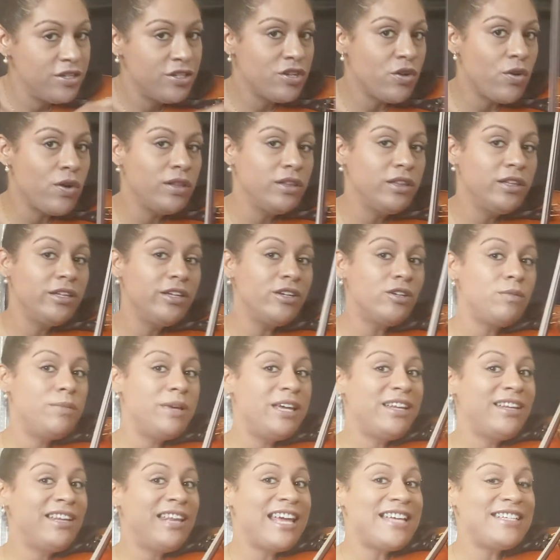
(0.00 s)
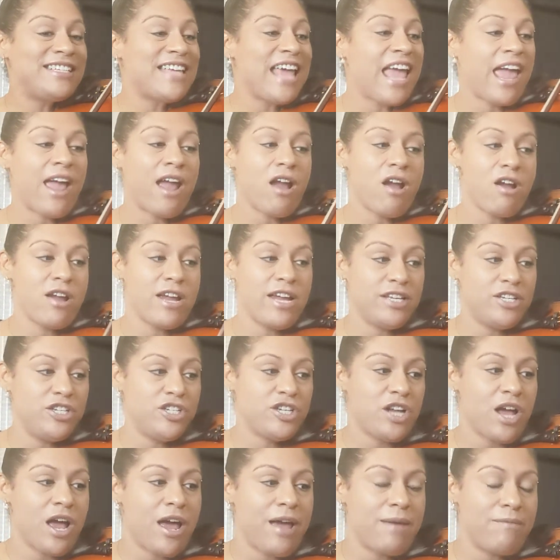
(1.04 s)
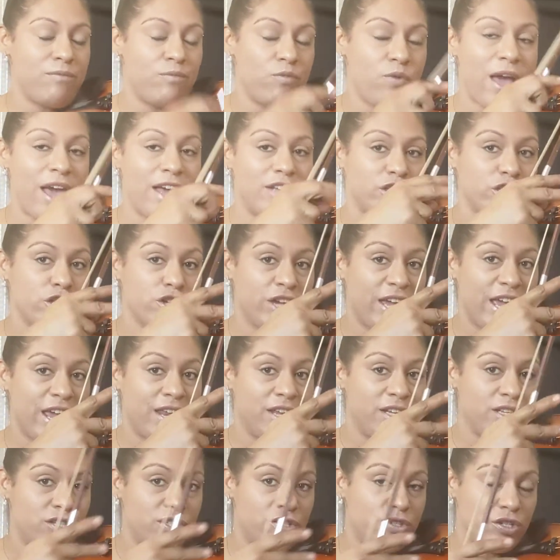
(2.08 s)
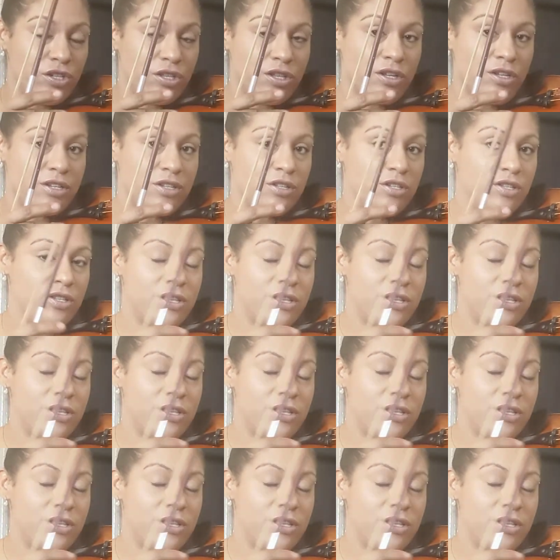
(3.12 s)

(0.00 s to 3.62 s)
a little bit less hair each time as you're getting to